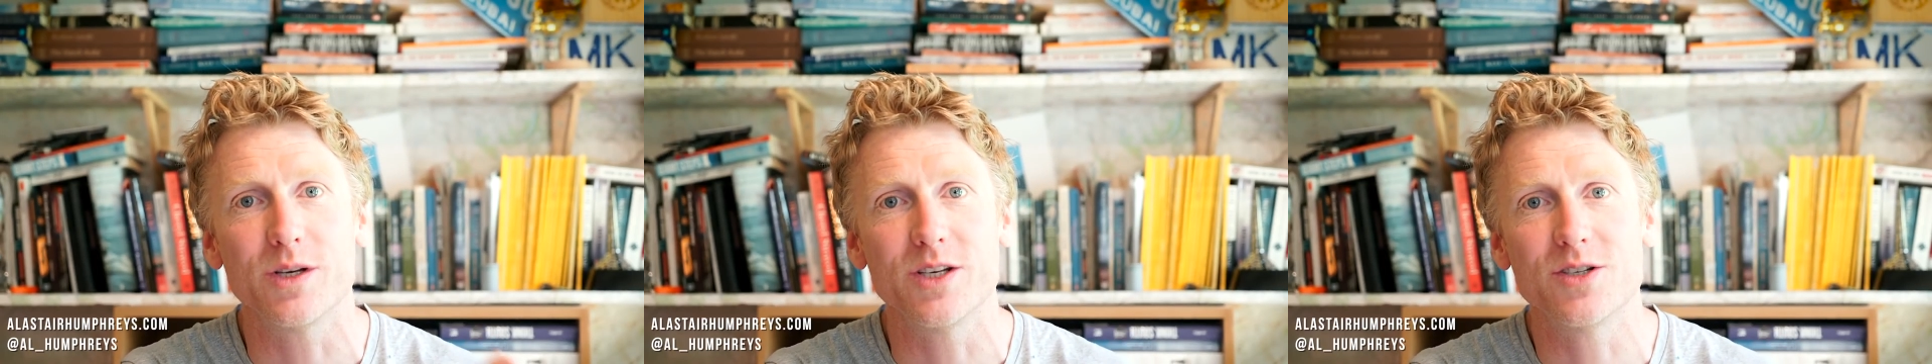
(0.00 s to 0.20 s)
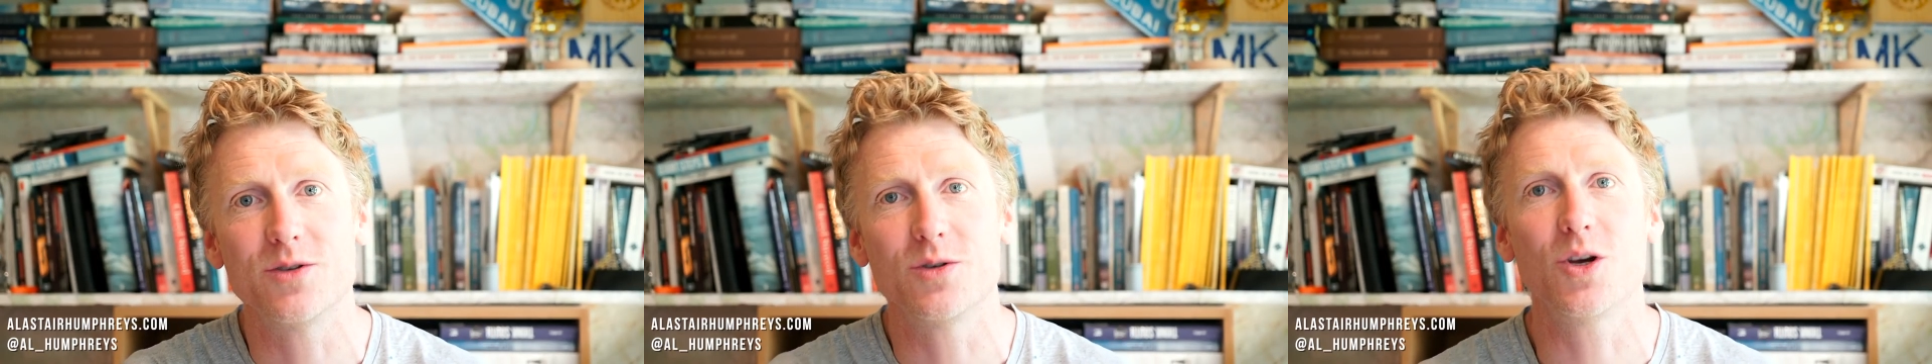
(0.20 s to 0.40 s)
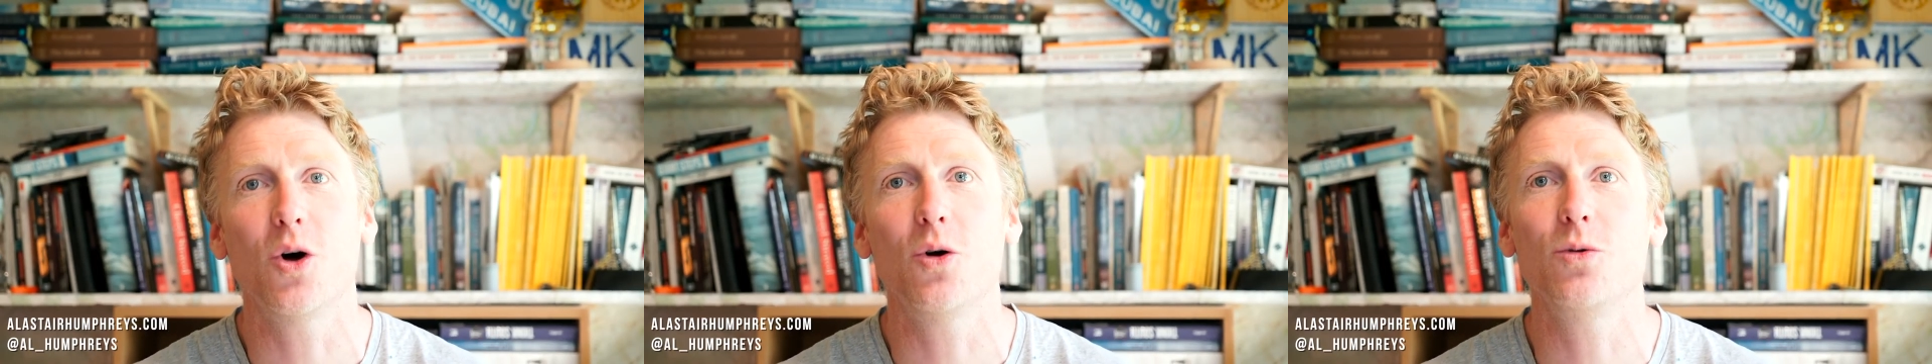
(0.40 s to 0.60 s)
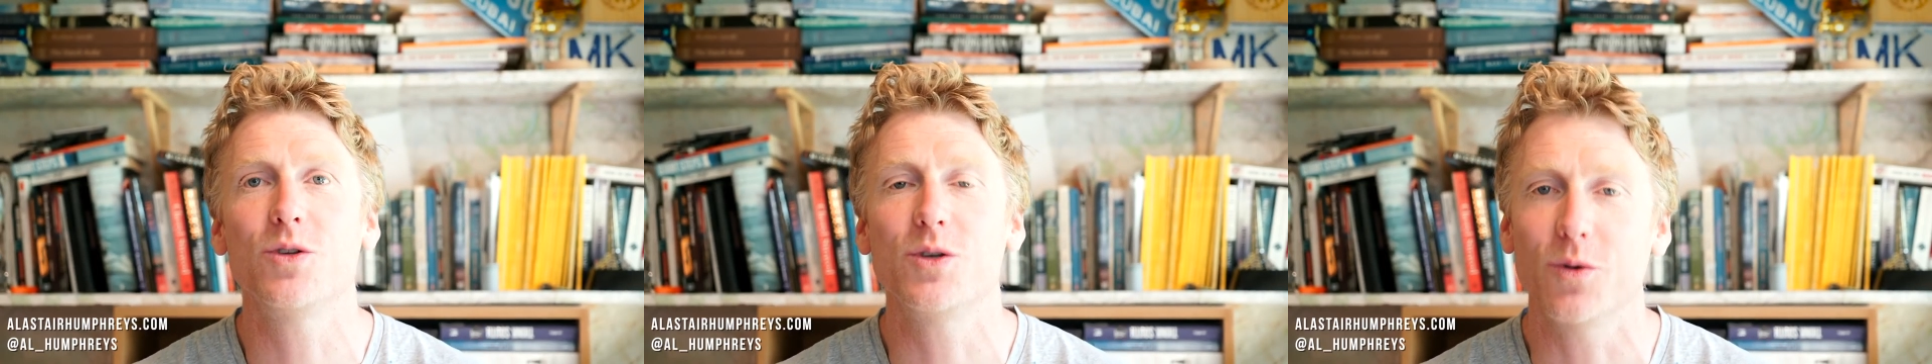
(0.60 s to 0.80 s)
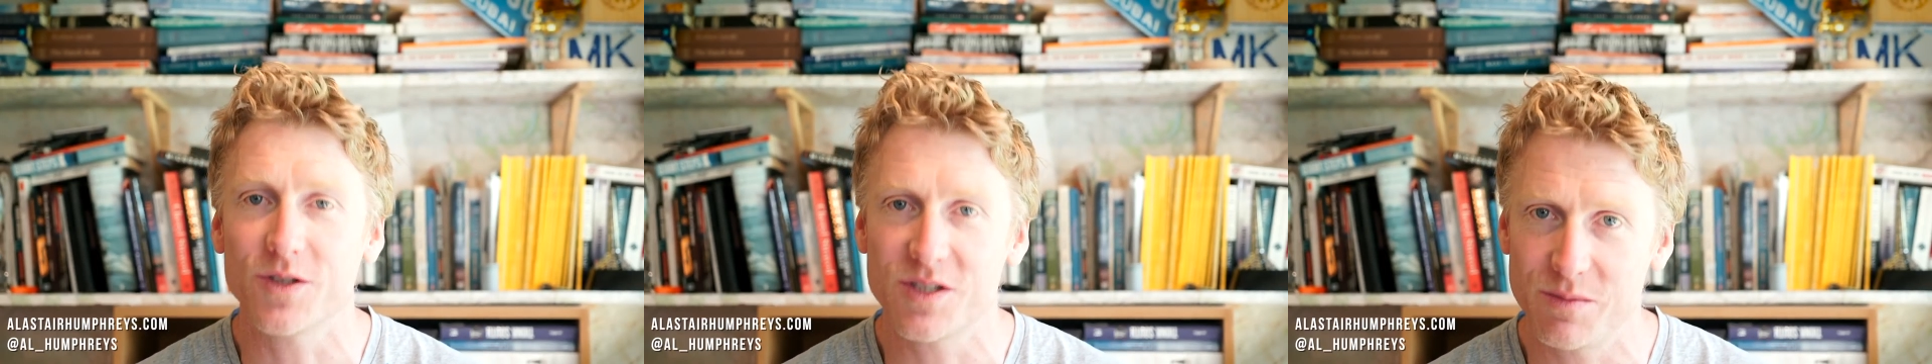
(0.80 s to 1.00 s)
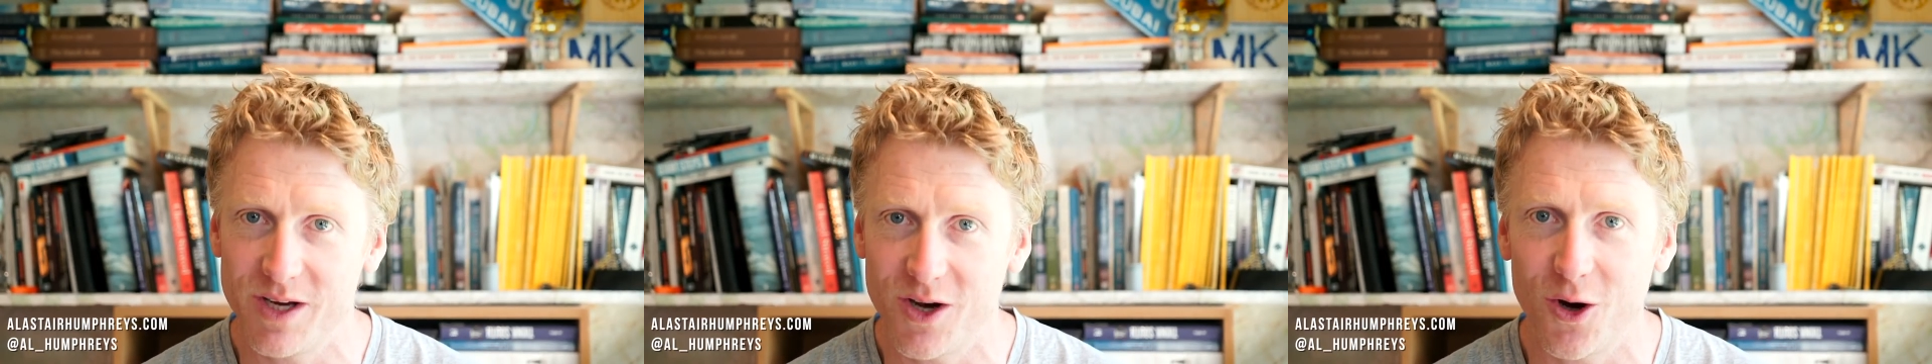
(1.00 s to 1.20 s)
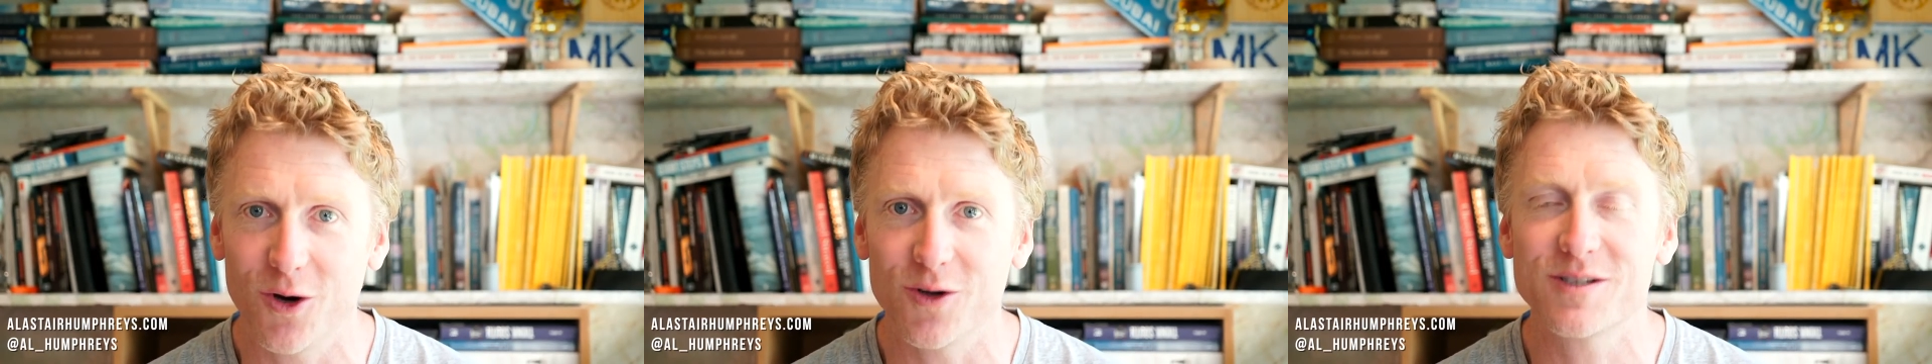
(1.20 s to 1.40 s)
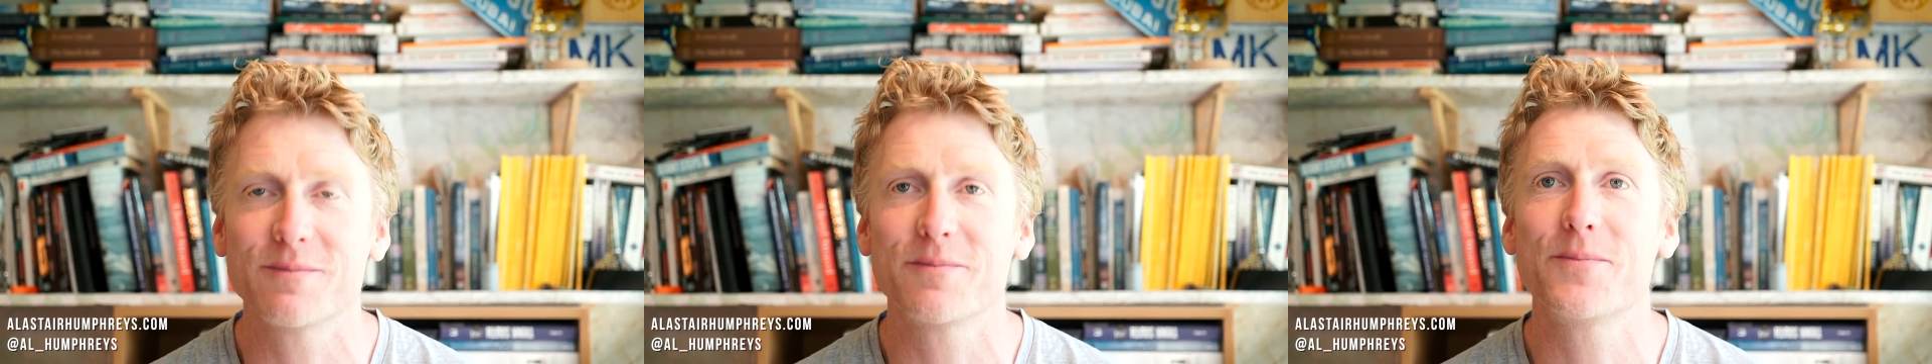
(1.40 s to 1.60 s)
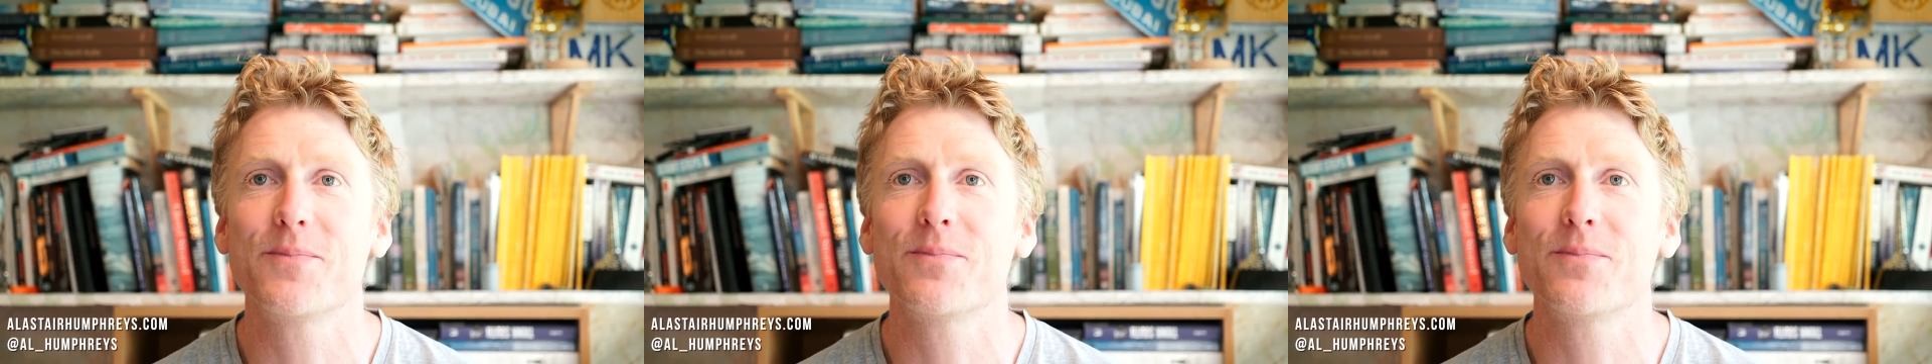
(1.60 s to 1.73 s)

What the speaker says: When you're too cold, you want to be hot.